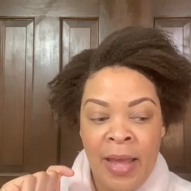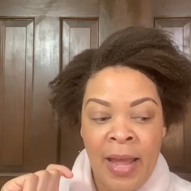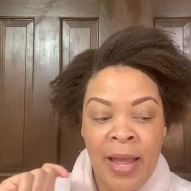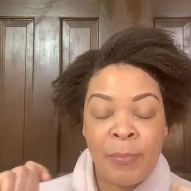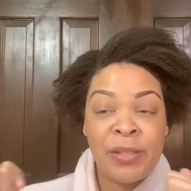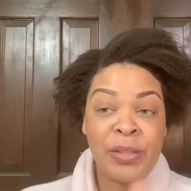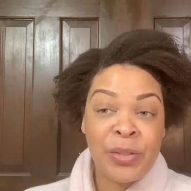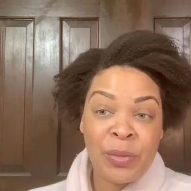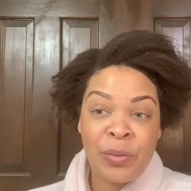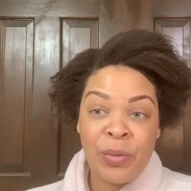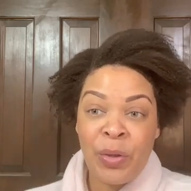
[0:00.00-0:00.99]
am
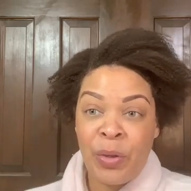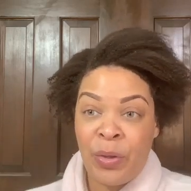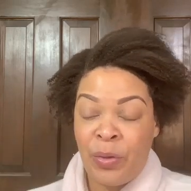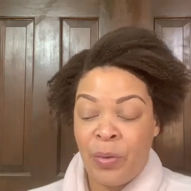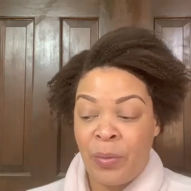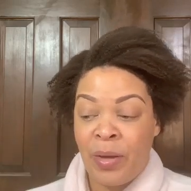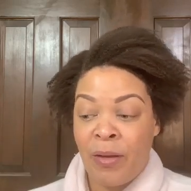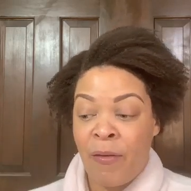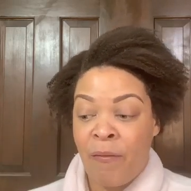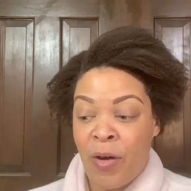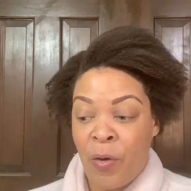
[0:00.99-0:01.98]
still doing
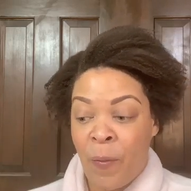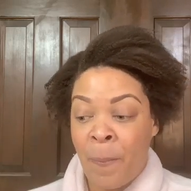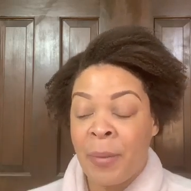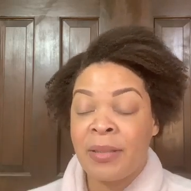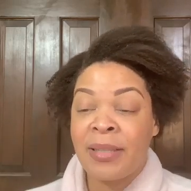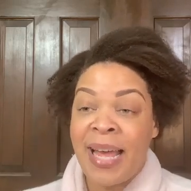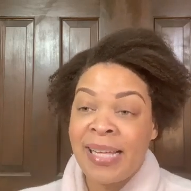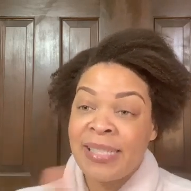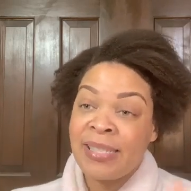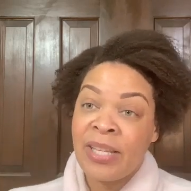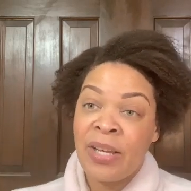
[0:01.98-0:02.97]
foam, but
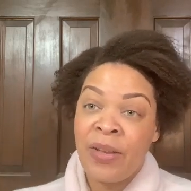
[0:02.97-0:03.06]
last